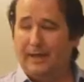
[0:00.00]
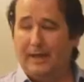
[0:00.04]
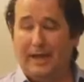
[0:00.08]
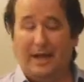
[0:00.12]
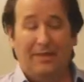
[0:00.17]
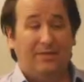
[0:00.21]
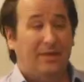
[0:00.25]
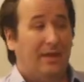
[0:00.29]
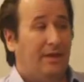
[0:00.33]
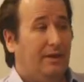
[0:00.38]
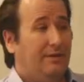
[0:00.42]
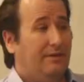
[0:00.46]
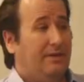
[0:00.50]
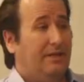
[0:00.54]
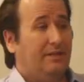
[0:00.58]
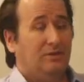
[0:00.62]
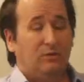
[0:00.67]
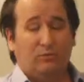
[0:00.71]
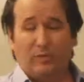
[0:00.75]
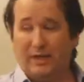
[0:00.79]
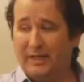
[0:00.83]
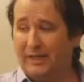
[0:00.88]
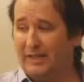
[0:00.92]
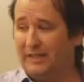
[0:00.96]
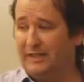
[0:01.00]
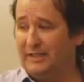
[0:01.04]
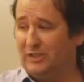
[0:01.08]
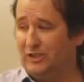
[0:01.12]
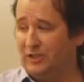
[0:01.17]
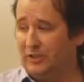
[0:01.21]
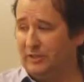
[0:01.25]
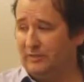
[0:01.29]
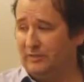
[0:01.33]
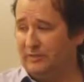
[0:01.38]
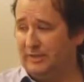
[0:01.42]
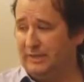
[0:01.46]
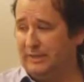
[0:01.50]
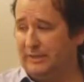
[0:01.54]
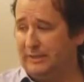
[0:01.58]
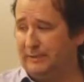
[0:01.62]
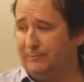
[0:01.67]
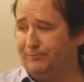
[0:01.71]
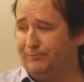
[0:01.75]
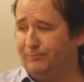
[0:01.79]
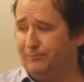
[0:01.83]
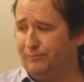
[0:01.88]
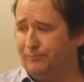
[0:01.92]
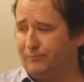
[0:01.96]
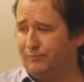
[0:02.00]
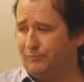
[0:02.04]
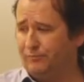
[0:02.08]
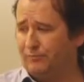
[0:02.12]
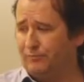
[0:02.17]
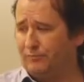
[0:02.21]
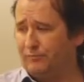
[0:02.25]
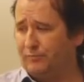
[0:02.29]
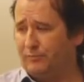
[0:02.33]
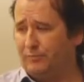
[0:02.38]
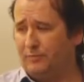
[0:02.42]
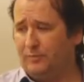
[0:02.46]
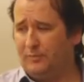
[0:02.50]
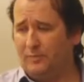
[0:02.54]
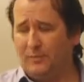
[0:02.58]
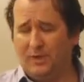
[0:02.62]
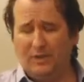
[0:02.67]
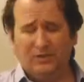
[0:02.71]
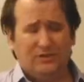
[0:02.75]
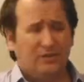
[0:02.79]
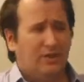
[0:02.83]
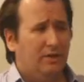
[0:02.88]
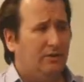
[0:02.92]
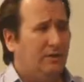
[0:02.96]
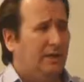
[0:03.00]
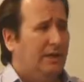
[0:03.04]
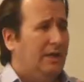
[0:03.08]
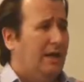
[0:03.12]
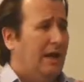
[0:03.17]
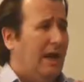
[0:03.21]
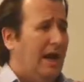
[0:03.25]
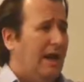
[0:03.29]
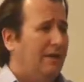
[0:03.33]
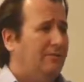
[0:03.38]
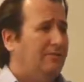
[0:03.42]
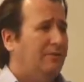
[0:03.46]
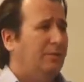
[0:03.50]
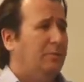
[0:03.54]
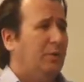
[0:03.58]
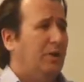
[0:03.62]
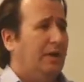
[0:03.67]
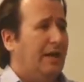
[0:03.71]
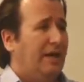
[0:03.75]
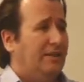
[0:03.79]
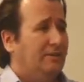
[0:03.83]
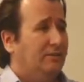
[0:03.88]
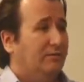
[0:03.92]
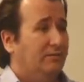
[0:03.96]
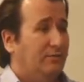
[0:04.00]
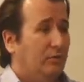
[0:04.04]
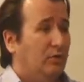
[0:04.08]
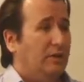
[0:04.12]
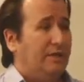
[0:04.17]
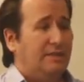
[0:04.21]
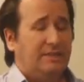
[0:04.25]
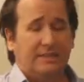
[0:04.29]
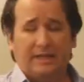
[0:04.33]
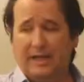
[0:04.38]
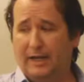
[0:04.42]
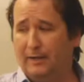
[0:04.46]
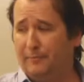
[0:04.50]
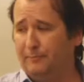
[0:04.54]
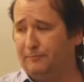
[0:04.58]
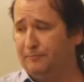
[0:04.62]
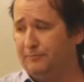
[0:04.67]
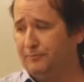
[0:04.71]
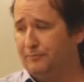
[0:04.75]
And there's a recognition of this. So everybody has a voice now.